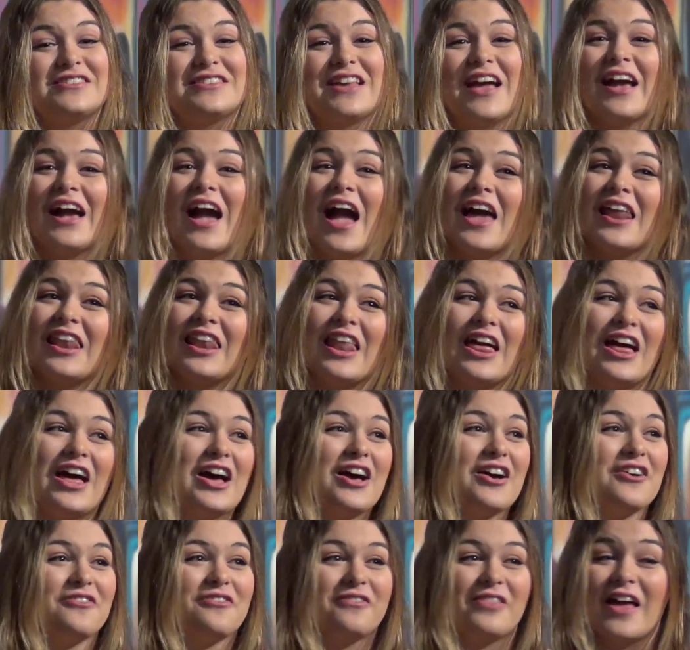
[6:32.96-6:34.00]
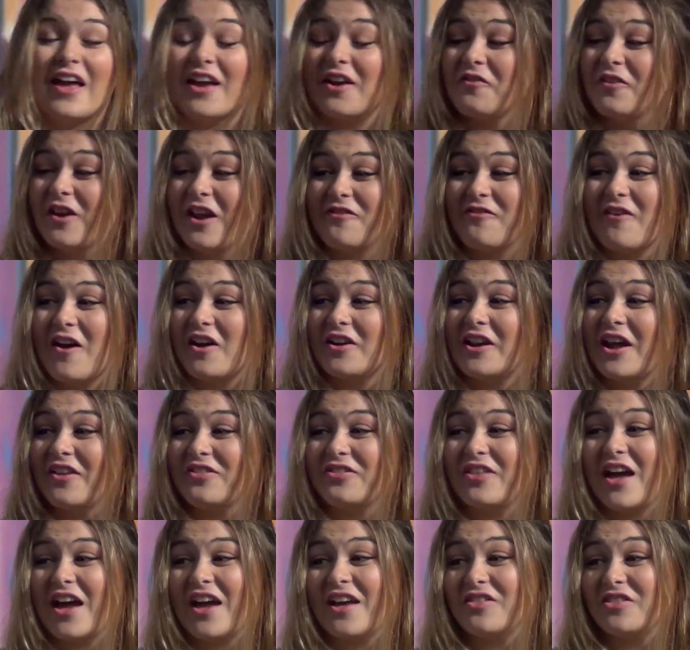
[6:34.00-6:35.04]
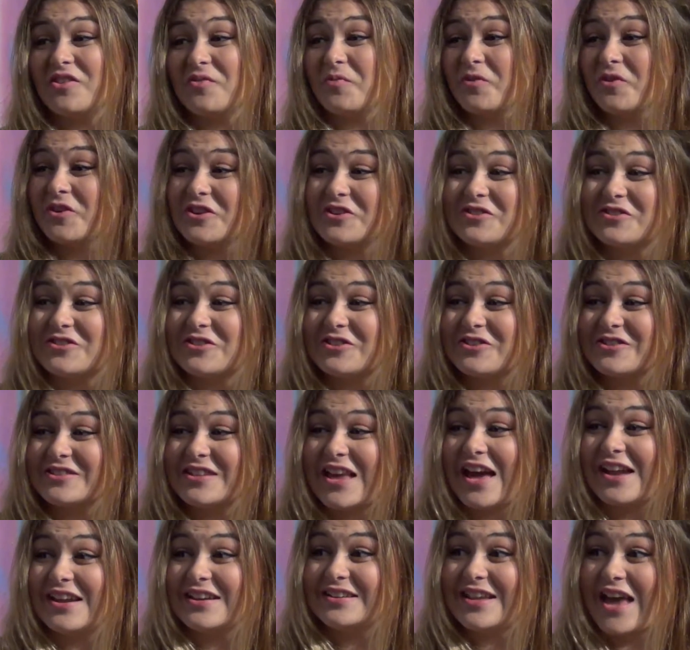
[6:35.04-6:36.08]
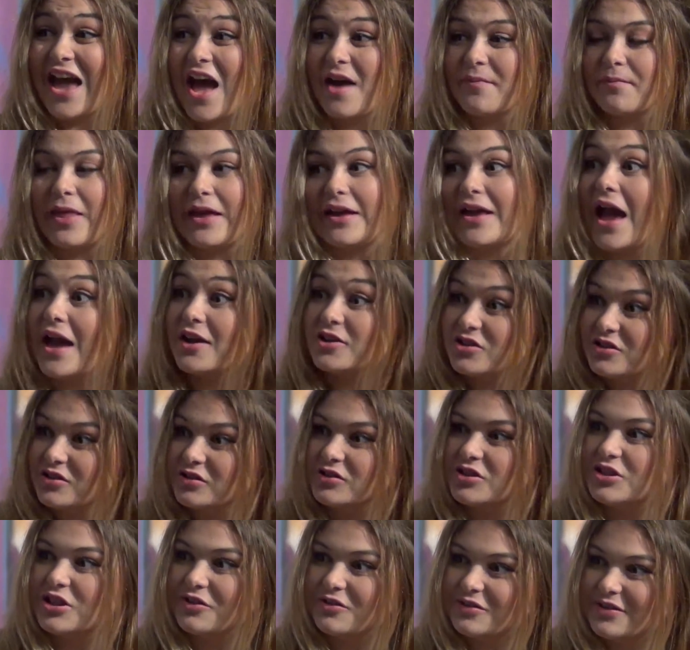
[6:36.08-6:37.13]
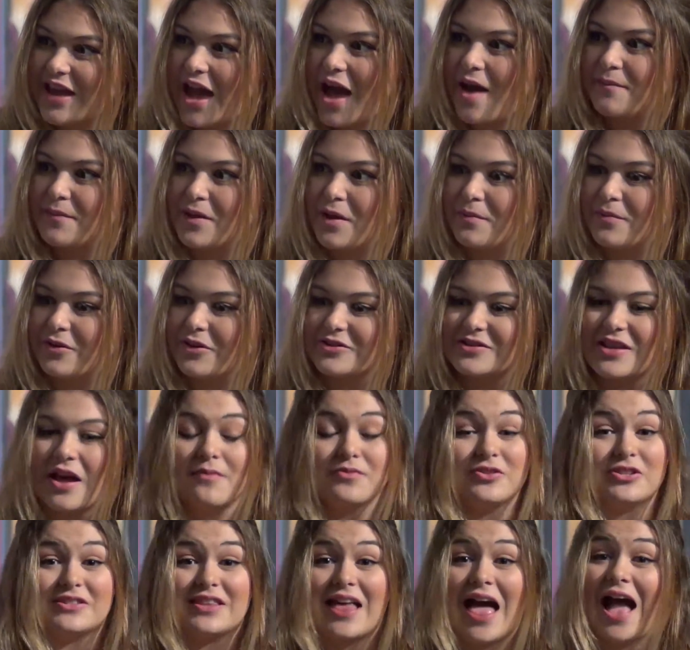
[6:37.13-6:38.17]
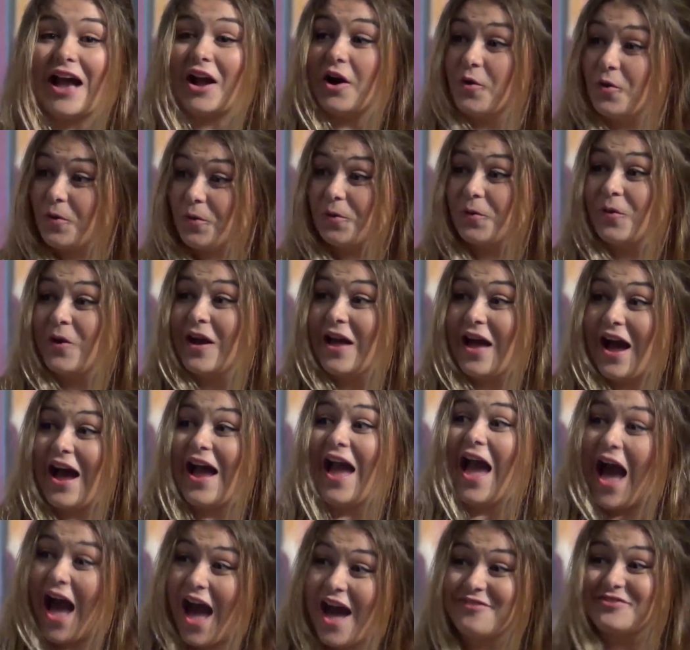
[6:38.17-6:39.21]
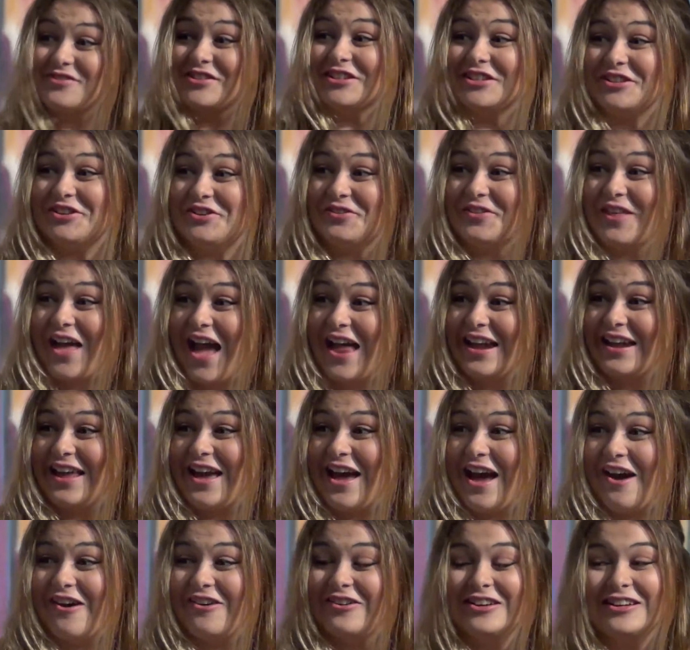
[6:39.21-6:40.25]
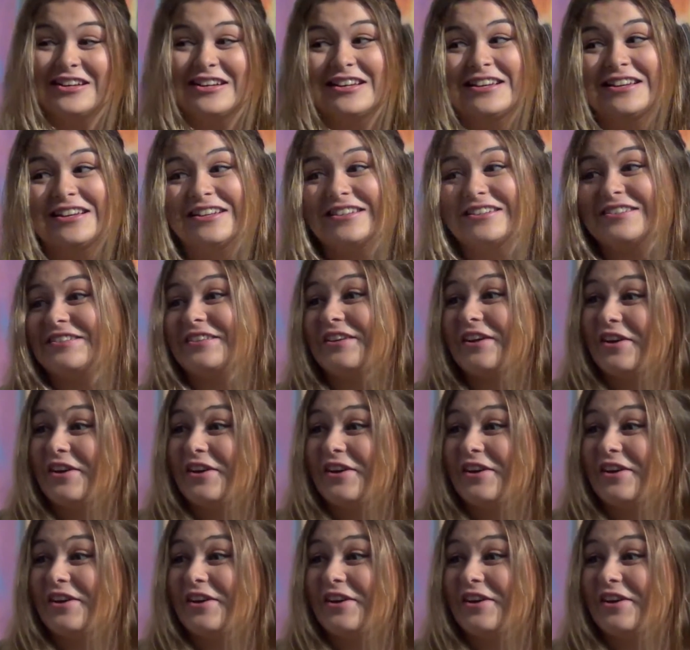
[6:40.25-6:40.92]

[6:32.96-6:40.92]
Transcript: it's like, I love, like, when I found out that the producers had a tap, like, had 2 tap numbers, I'm just like, ooh, I have to do that now. So.